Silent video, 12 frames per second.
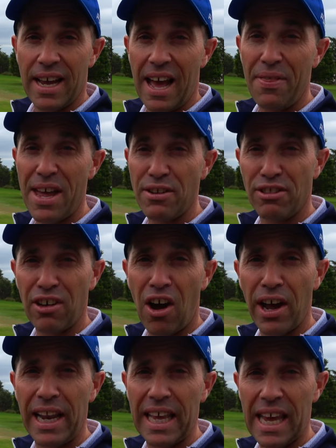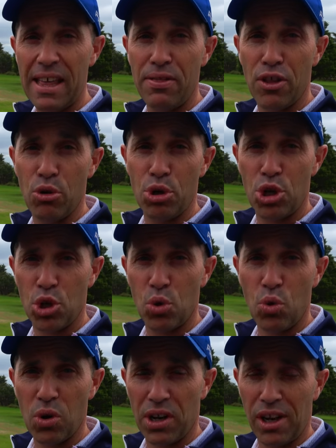And then dialing in those
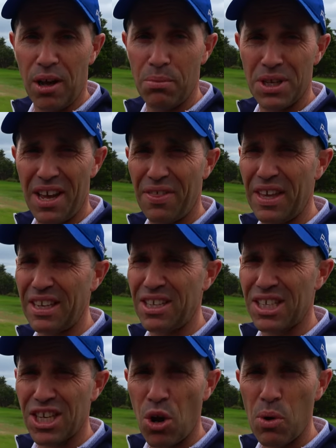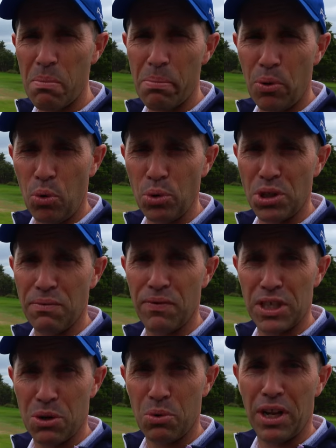short clubs, I think so important
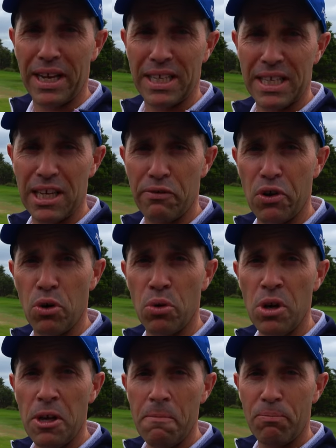for someone like Steve who